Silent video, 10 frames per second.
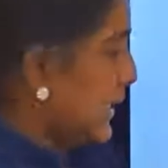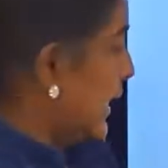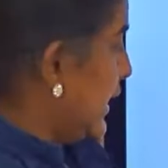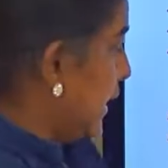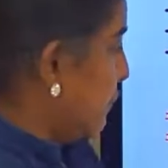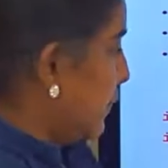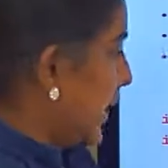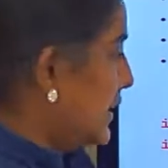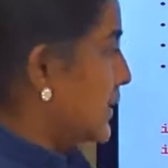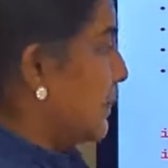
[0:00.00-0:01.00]

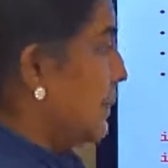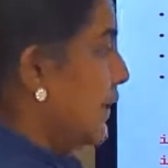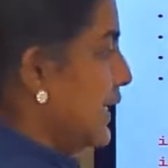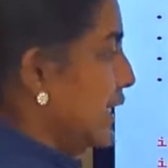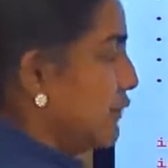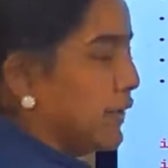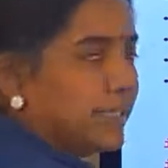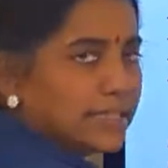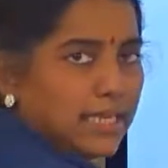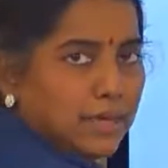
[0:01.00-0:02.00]
Interface,
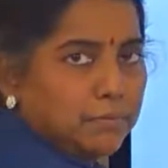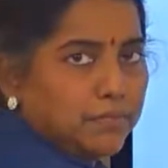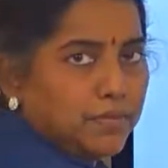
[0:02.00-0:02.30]
interface name,